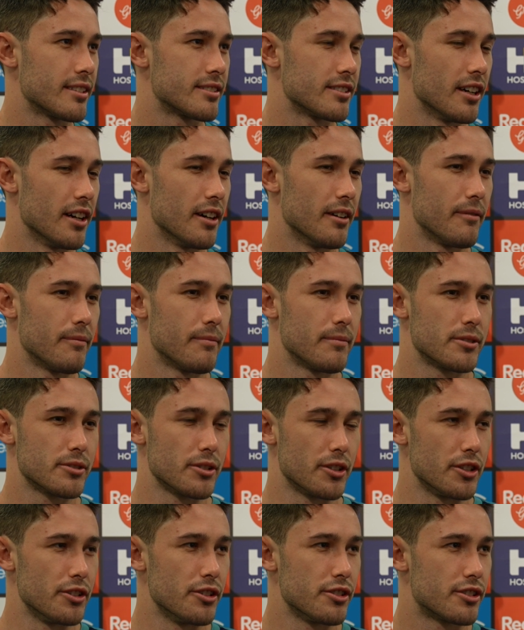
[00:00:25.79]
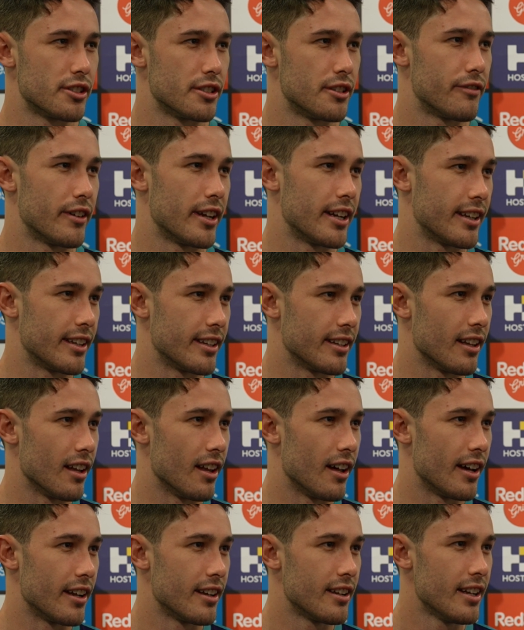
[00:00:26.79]
so I'm sort of used to defending in the
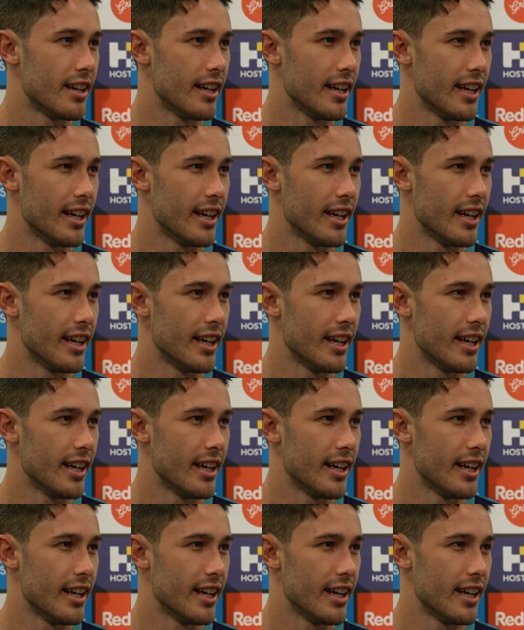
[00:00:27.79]
line.